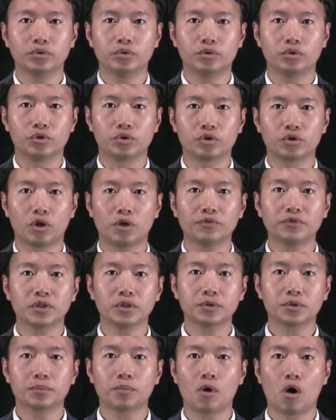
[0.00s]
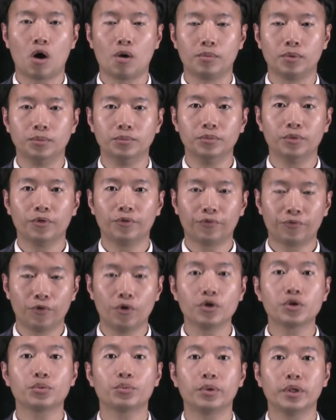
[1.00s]
To solve this problem,
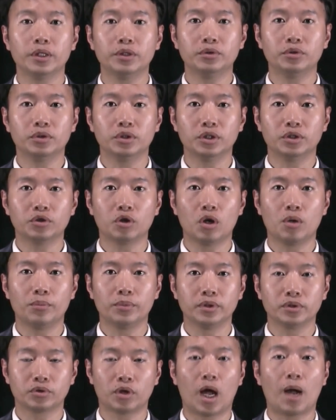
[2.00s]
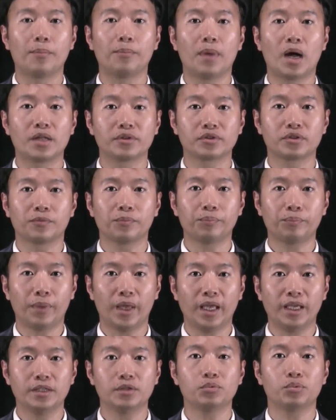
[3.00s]
first we need to determine the amounts of
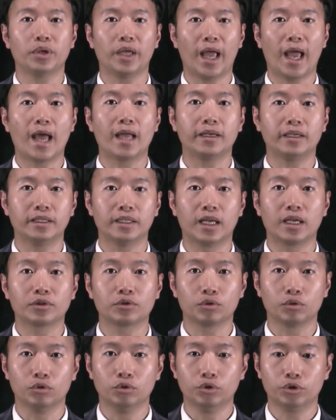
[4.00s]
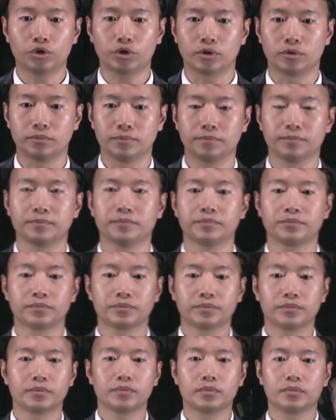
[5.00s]
base we add in our solution.
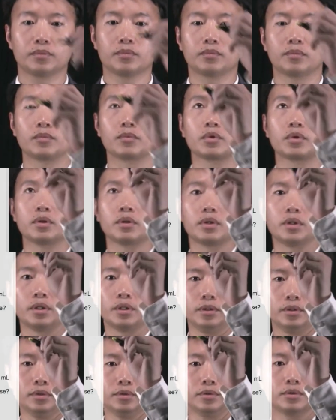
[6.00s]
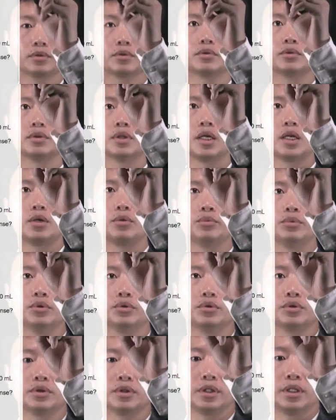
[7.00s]
Okay, so now
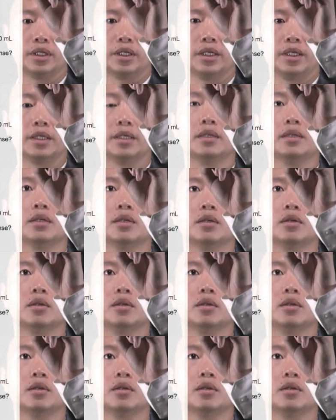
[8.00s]
we'll say